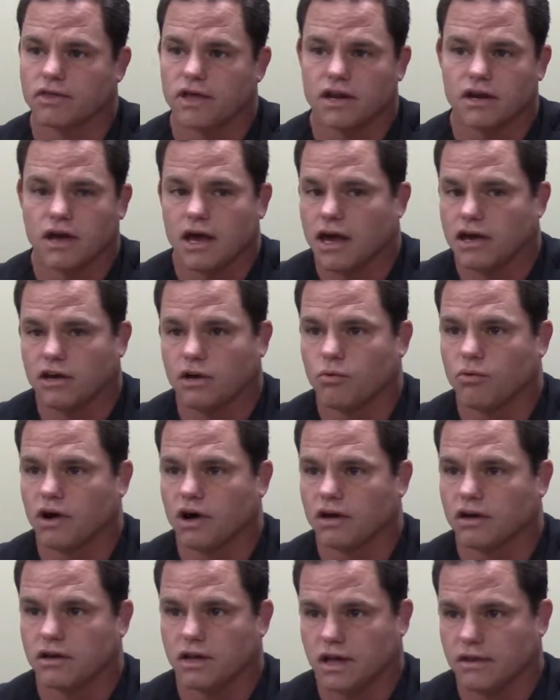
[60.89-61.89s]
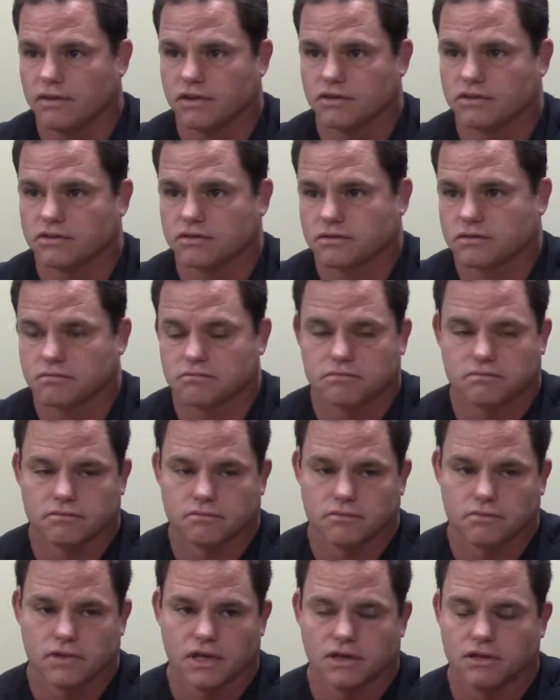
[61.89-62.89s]
than anyone in
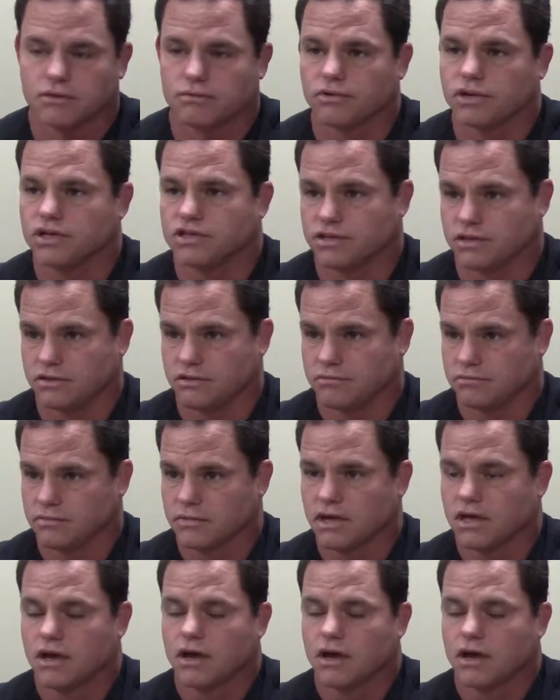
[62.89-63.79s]
the region.